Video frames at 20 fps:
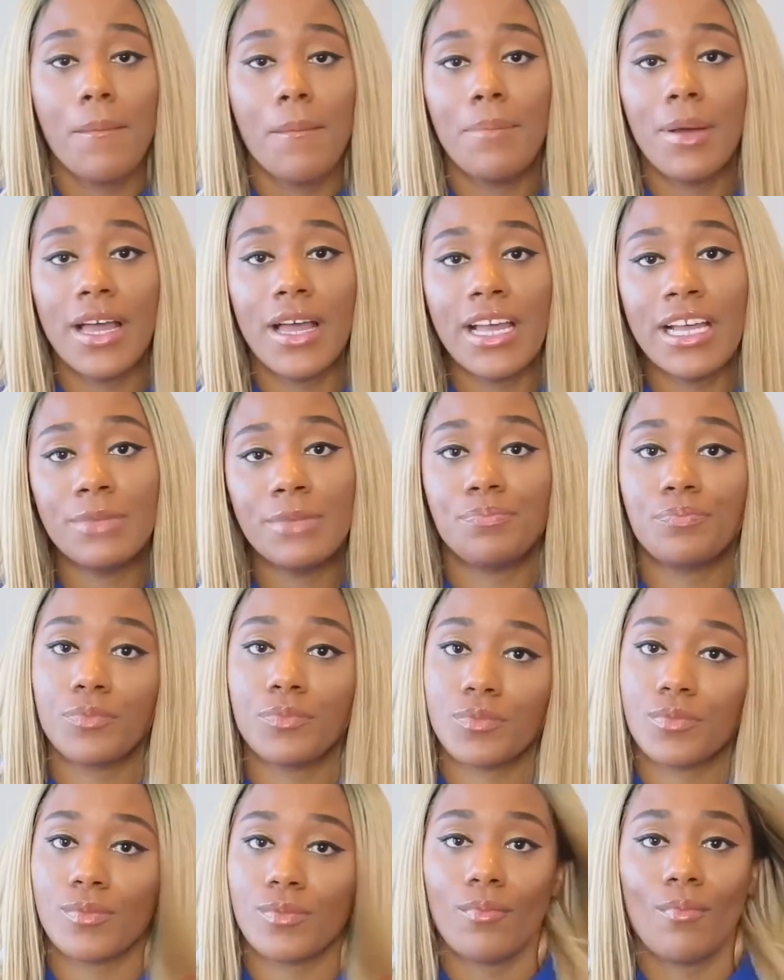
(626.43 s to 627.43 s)
But
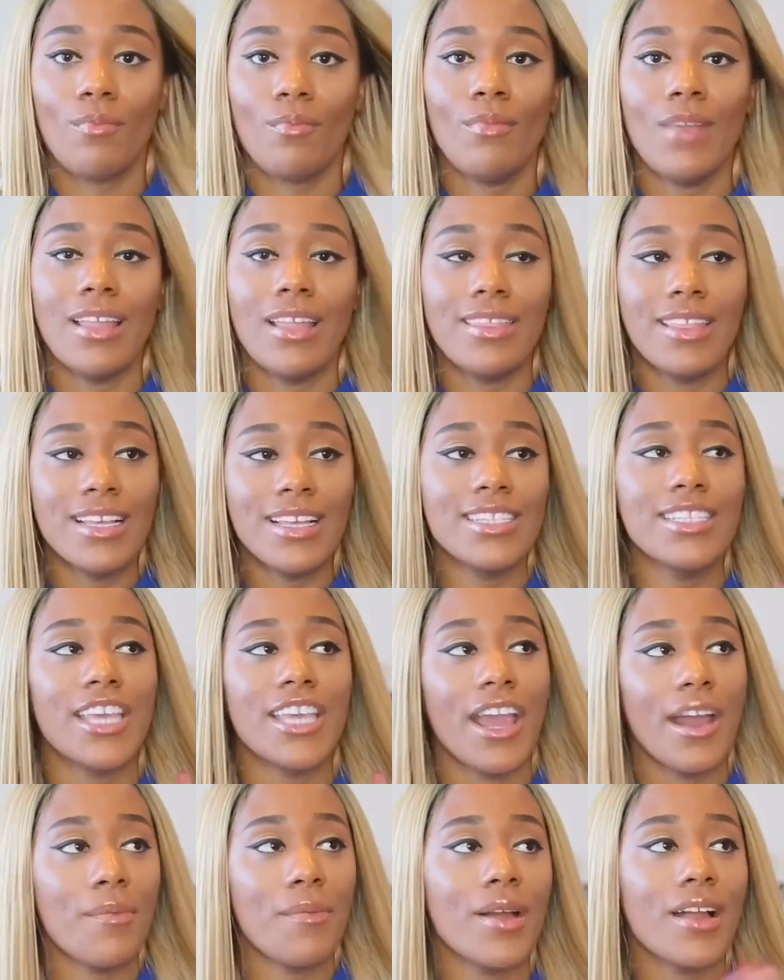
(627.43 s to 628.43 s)
this
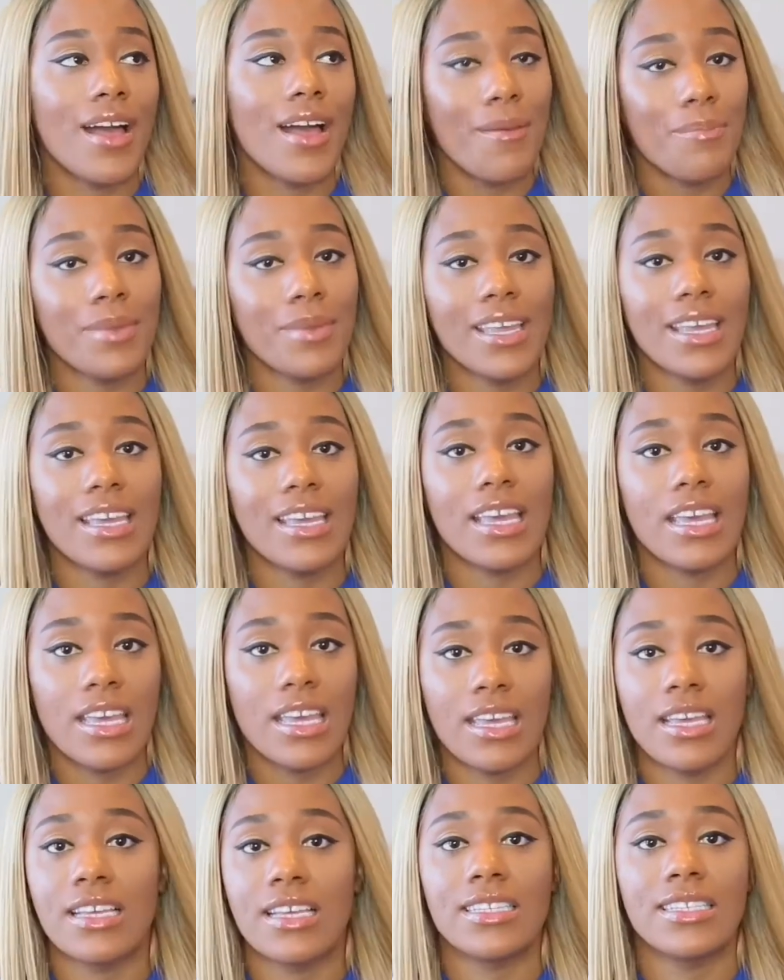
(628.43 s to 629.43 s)
camera company
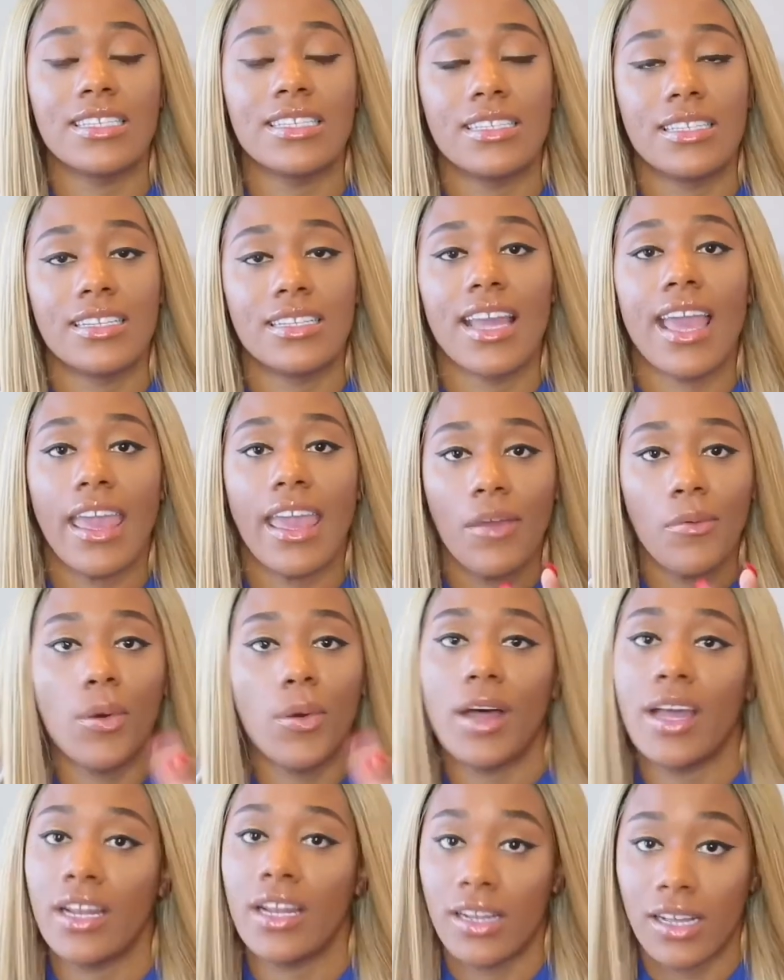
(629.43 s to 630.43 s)
is
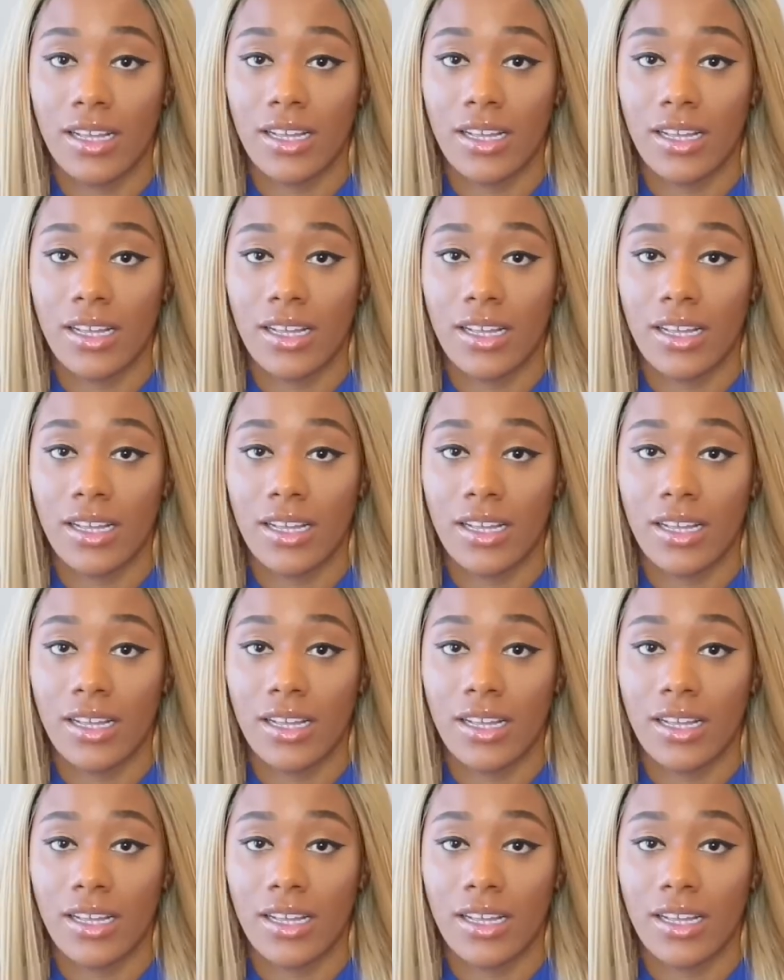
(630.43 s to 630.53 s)
A1